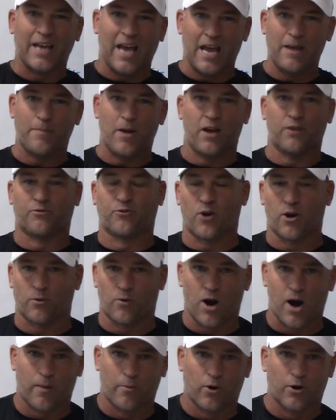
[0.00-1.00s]
eight-man front
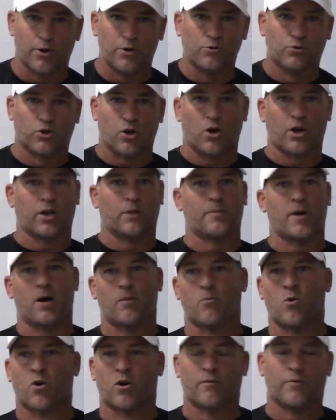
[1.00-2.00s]
robber? Are you talking
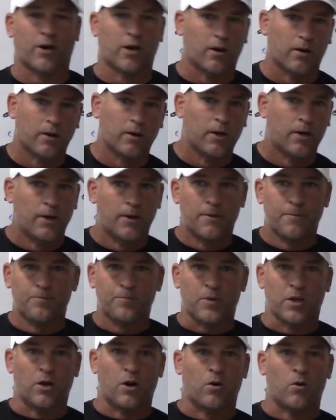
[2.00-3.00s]
about more of a,
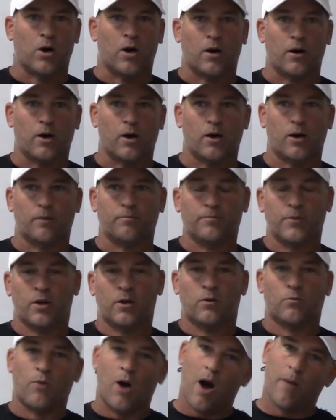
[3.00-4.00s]
you know, a, a
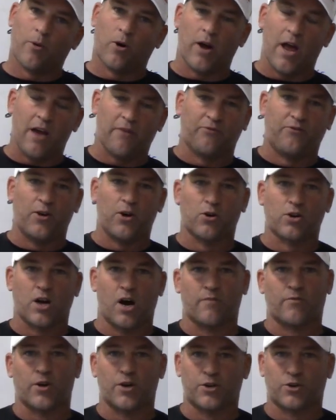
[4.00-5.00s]
robber half-field
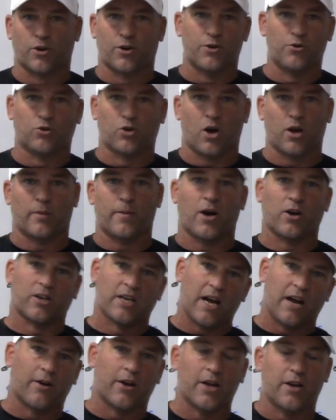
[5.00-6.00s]
coverage? Are you talking about
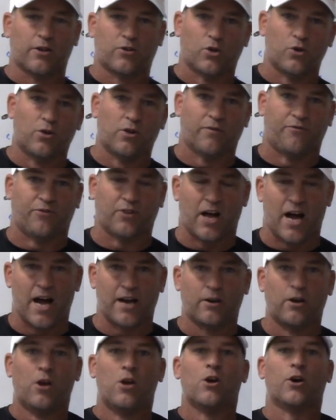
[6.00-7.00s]
carrying two to the
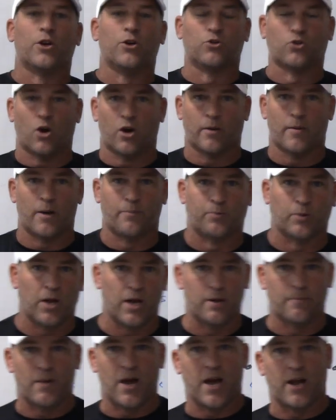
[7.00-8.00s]
flat? Are you talking about
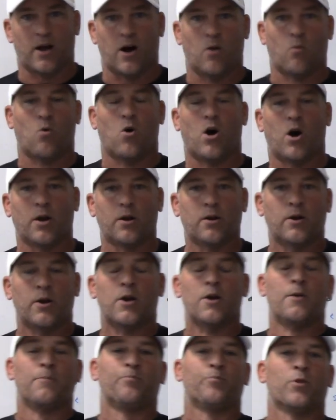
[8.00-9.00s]
playing man-on-one?
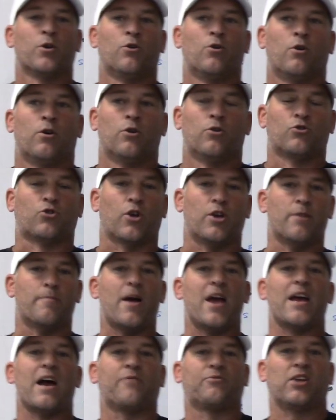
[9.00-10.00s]
So you
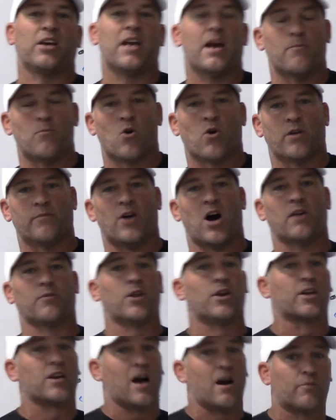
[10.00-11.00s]
may have to get more involved
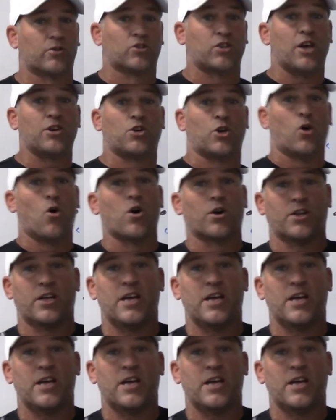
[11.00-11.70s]
in the conversation, or the